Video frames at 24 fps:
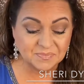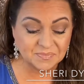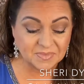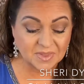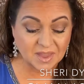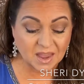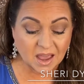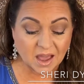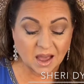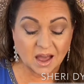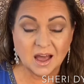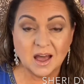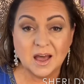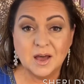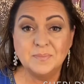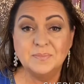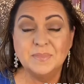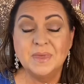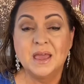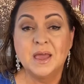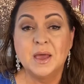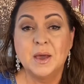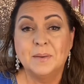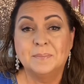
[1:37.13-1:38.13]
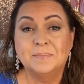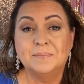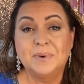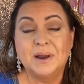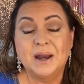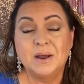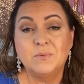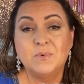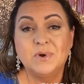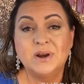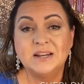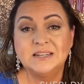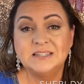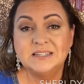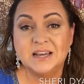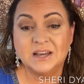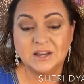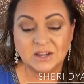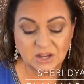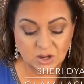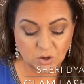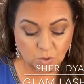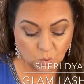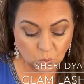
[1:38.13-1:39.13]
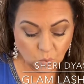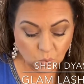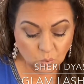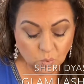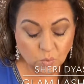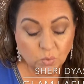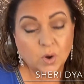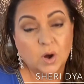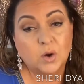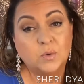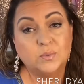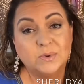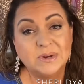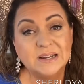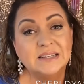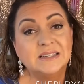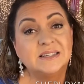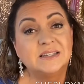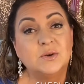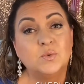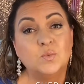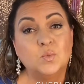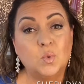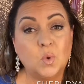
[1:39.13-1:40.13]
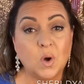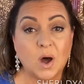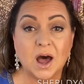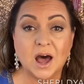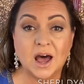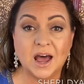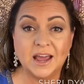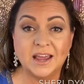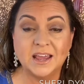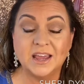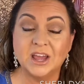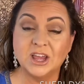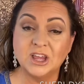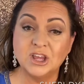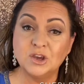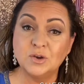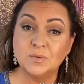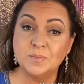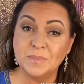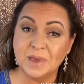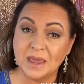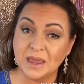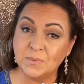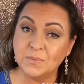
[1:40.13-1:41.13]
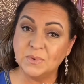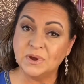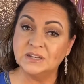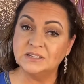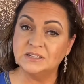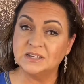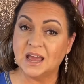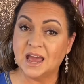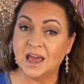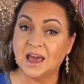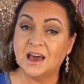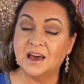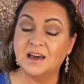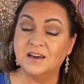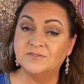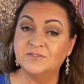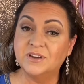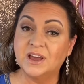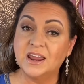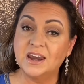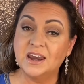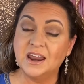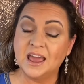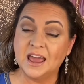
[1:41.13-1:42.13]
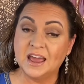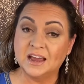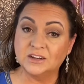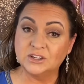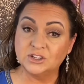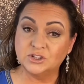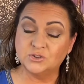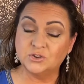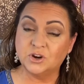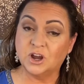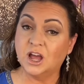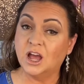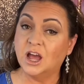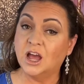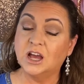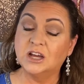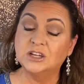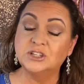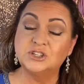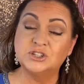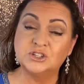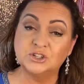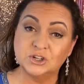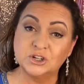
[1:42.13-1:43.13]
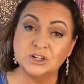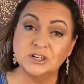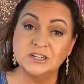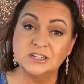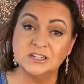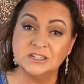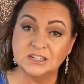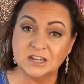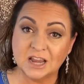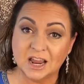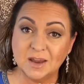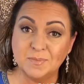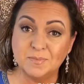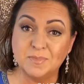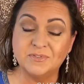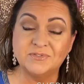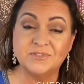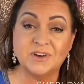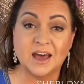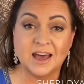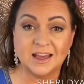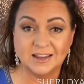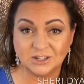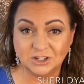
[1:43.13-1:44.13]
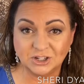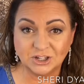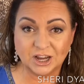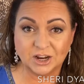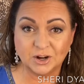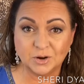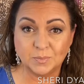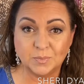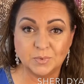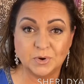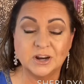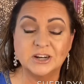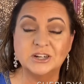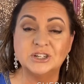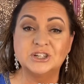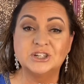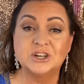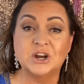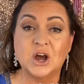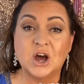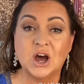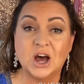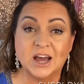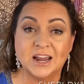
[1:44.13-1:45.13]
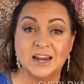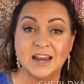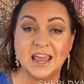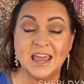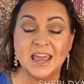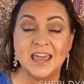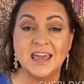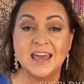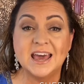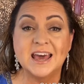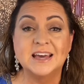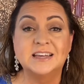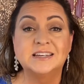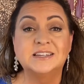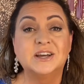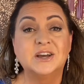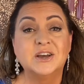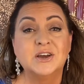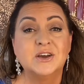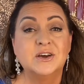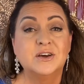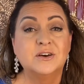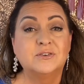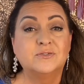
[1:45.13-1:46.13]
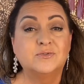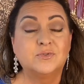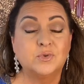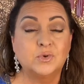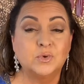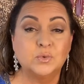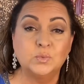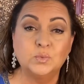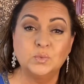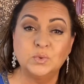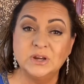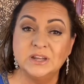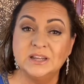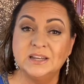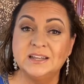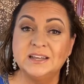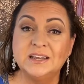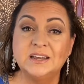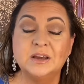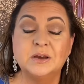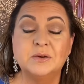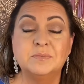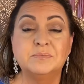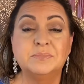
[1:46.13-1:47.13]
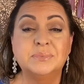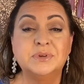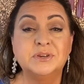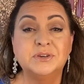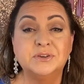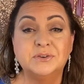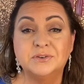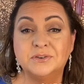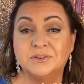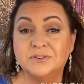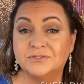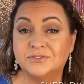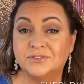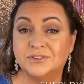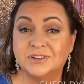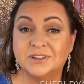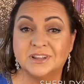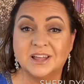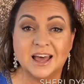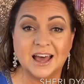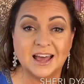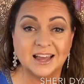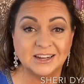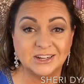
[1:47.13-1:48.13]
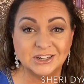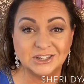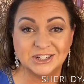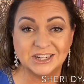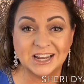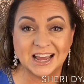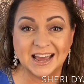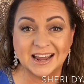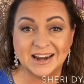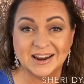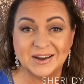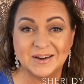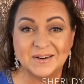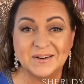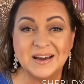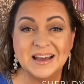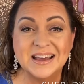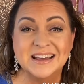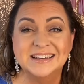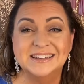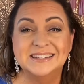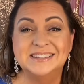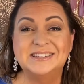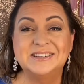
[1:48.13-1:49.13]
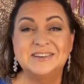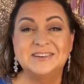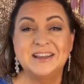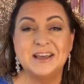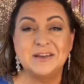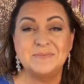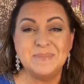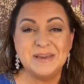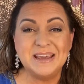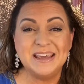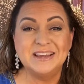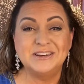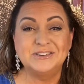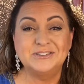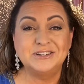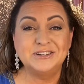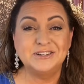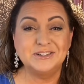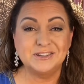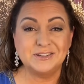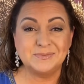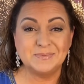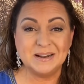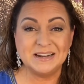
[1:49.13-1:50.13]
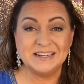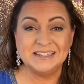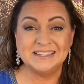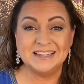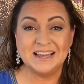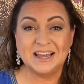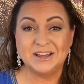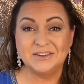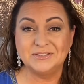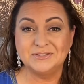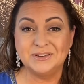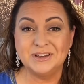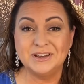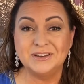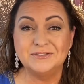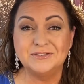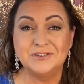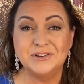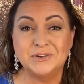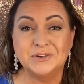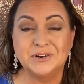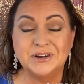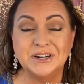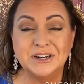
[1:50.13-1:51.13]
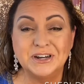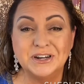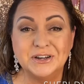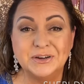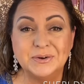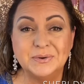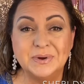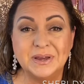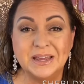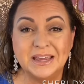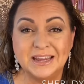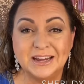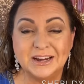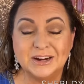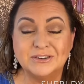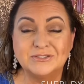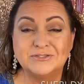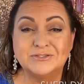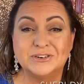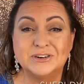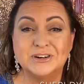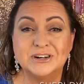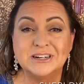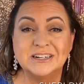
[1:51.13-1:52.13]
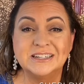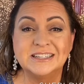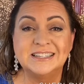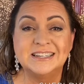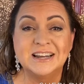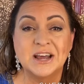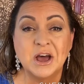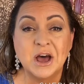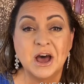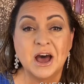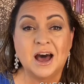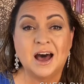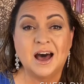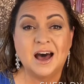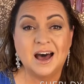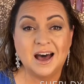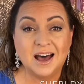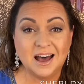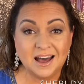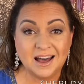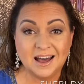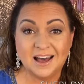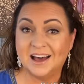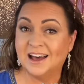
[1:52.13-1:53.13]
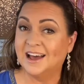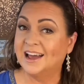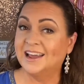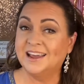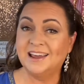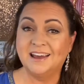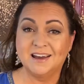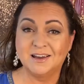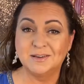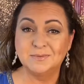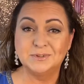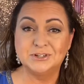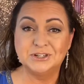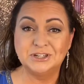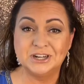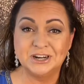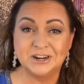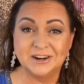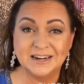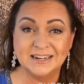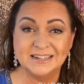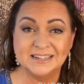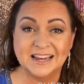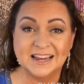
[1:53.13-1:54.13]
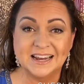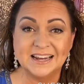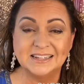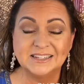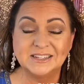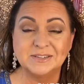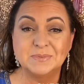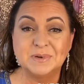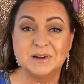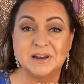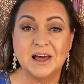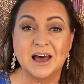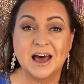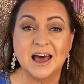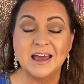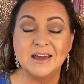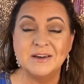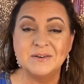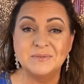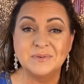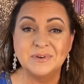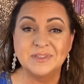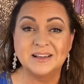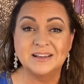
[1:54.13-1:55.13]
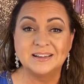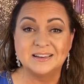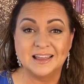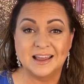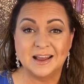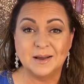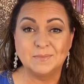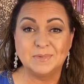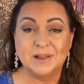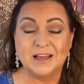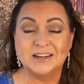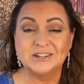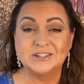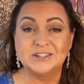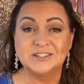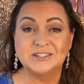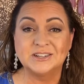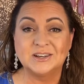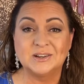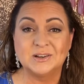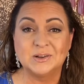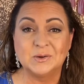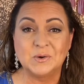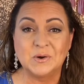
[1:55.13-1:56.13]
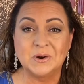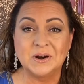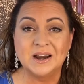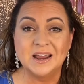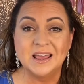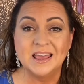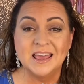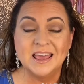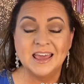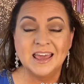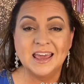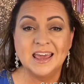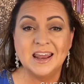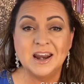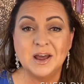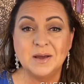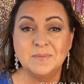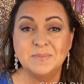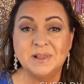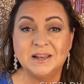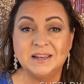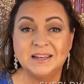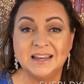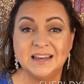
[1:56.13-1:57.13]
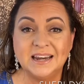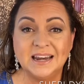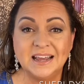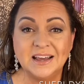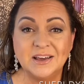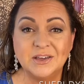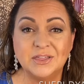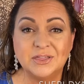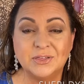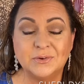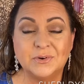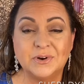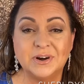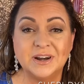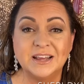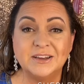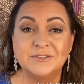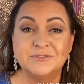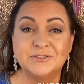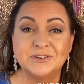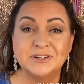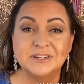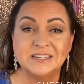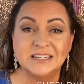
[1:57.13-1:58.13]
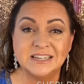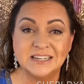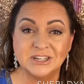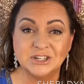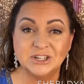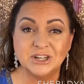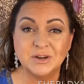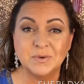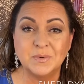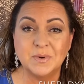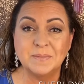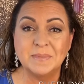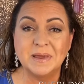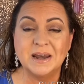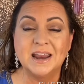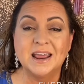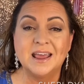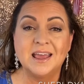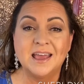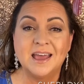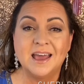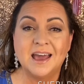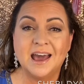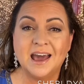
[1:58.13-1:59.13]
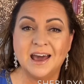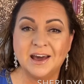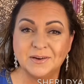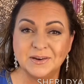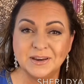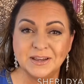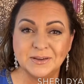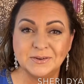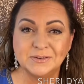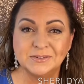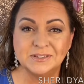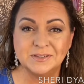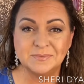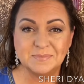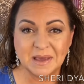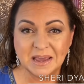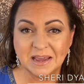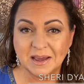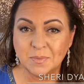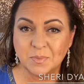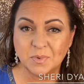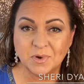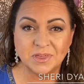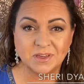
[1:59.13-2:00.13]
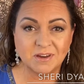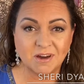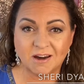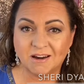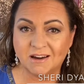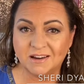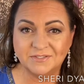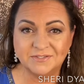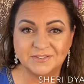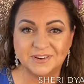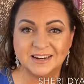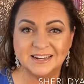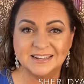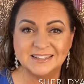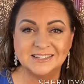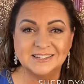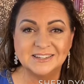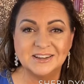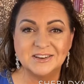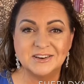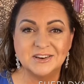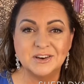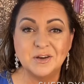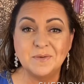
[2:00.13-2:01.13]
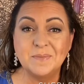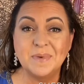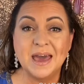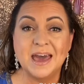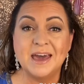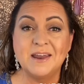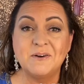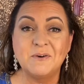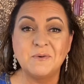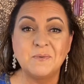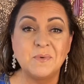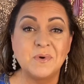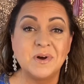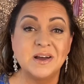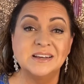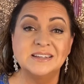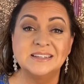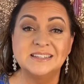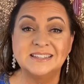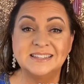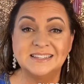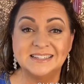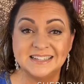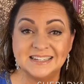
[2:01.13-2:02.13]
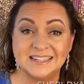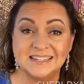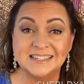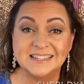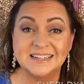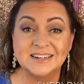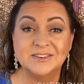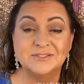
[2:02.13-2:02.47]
But I want to tell you a reason why you may want to have a certain type of eyeshadow brush on hand for really beautiful eyeshadow. So let me introduce myself if you're new here first. Hi, I'm Sherry Dias-Malott with Glam Lashes Galore, and I'm the leading authority for teaching women how to use makeup with confidence, no matter what season of